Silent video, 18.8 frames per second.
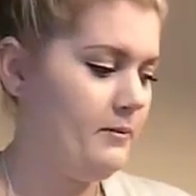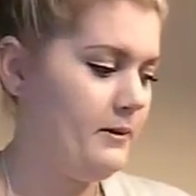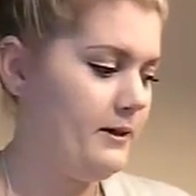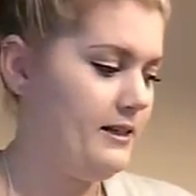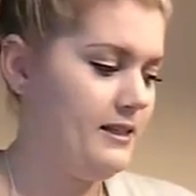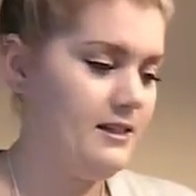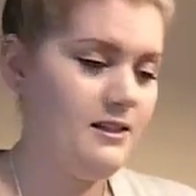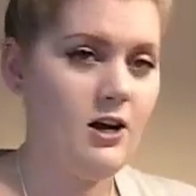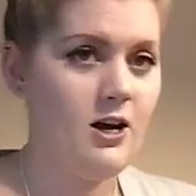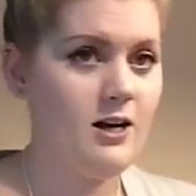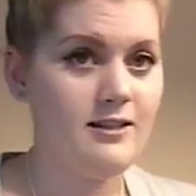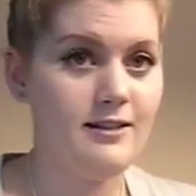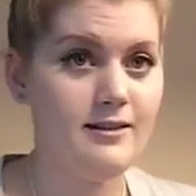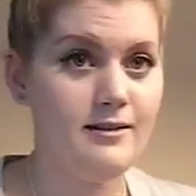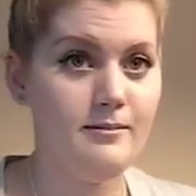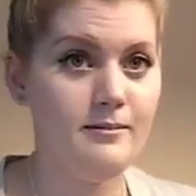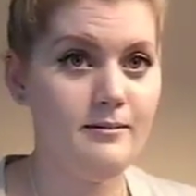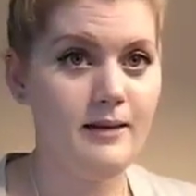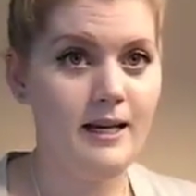but it's
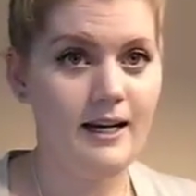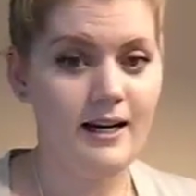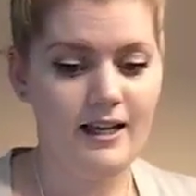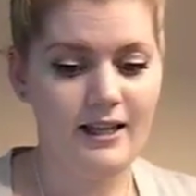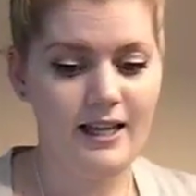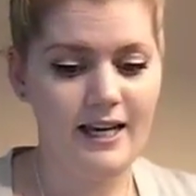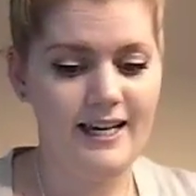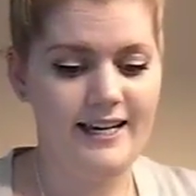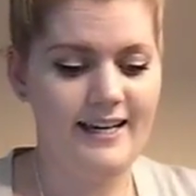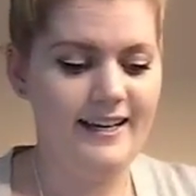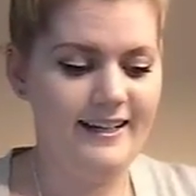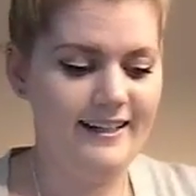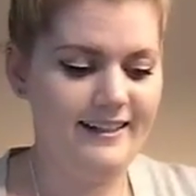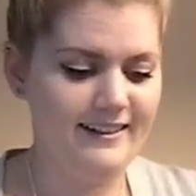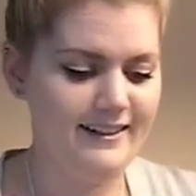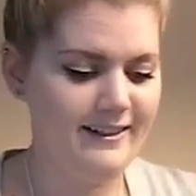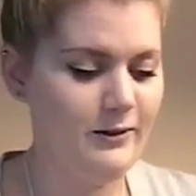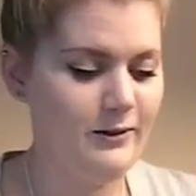awesome and I like it.